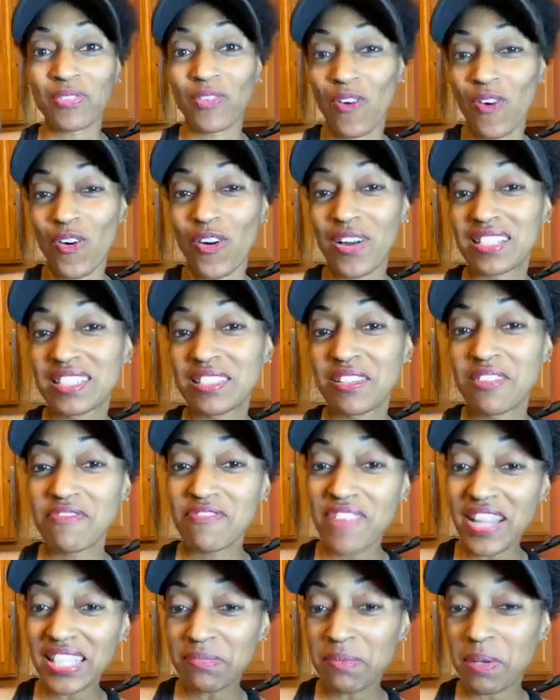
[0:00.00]
or some
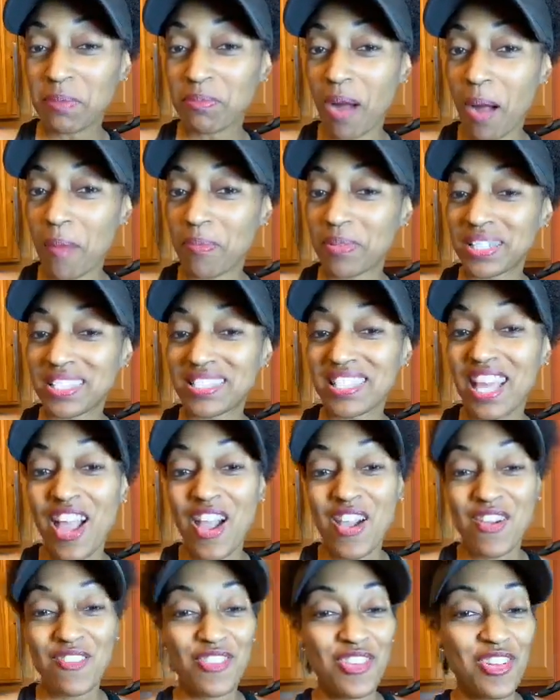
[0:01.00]
investment properties,
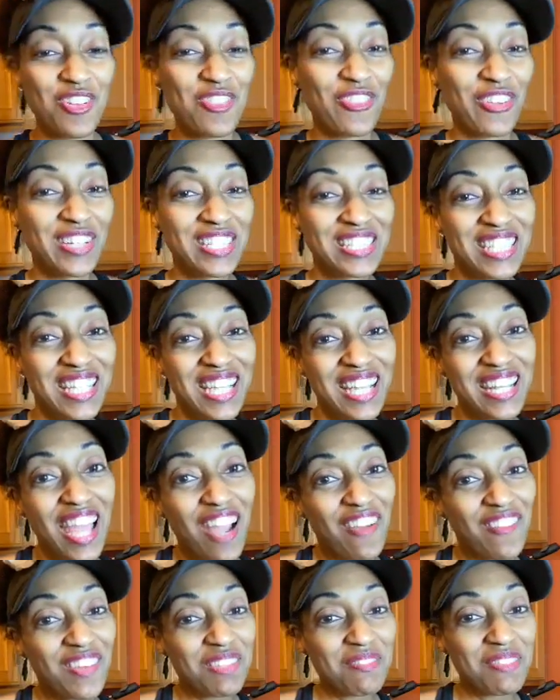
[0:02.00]
feel free to
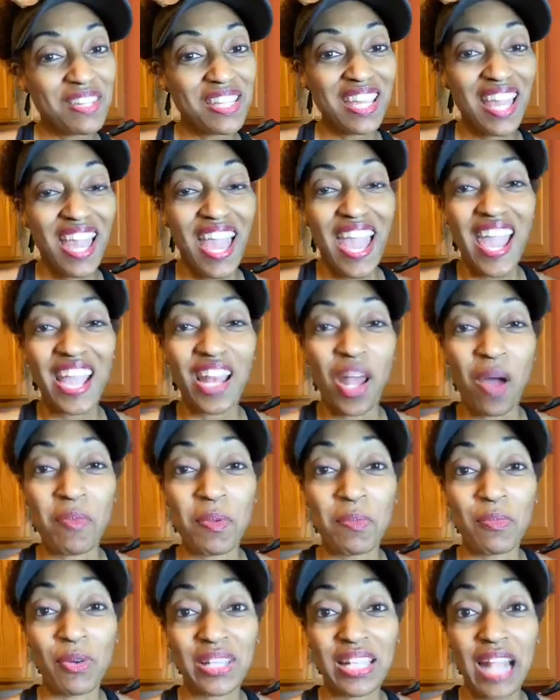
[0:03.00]
connect with me and I'll be
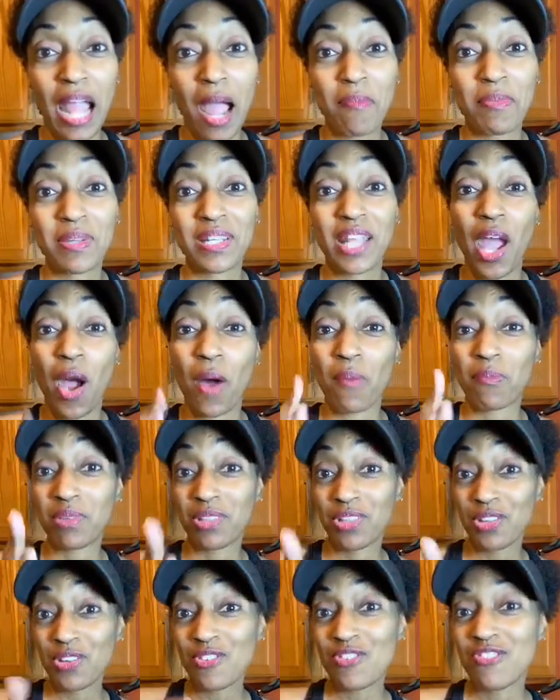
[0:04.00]
more than happy to help
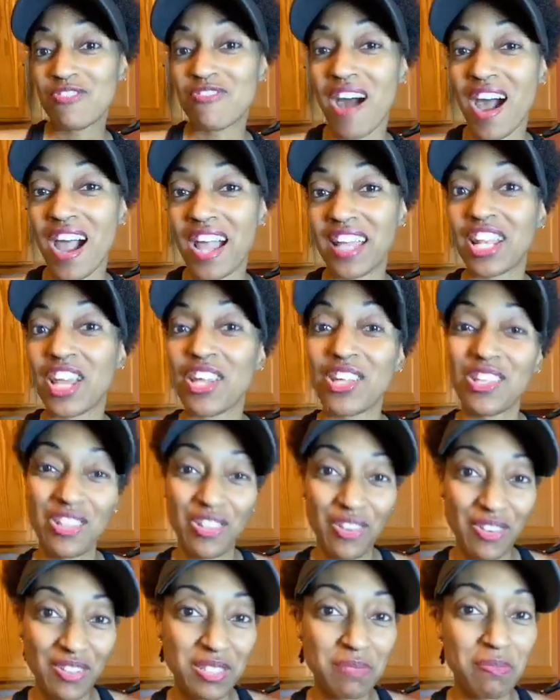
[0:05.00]
you find
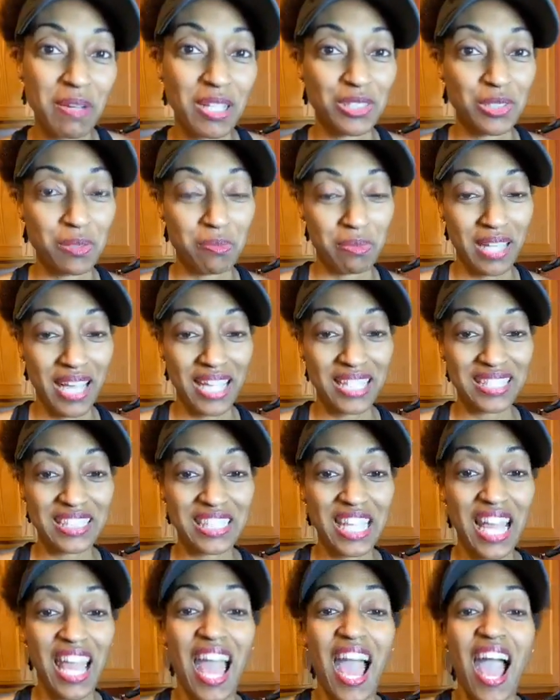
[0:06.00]
your special place.
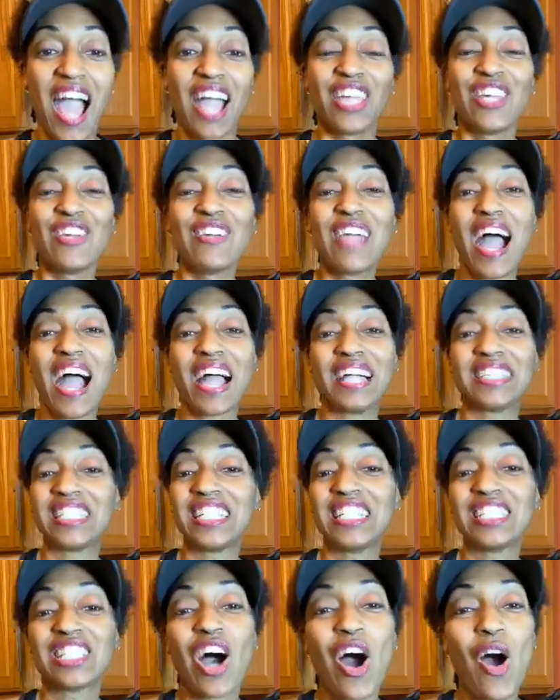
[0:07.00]
You guys,
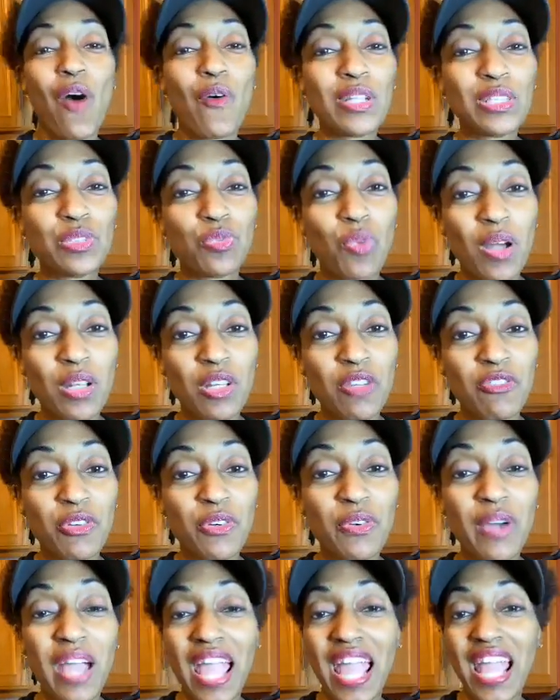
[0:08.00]
it's always
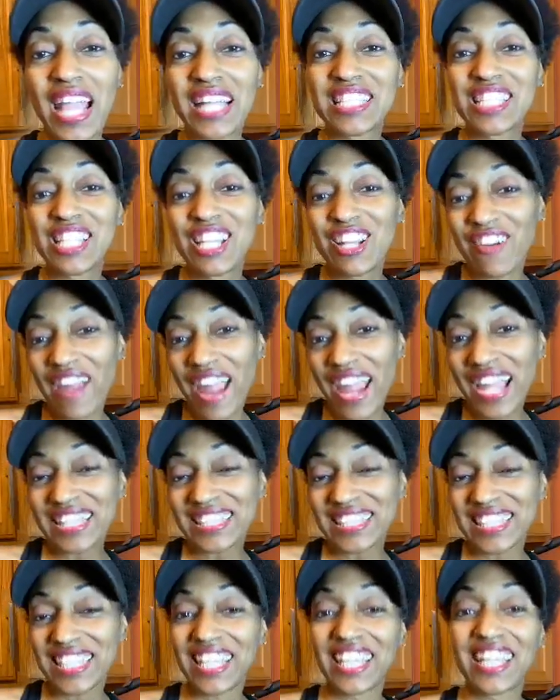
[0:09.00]
wonderful. It's
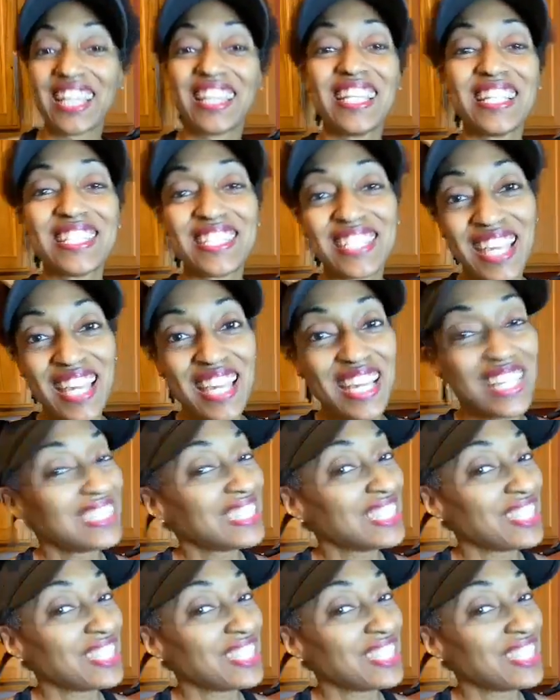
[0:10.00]
great. This is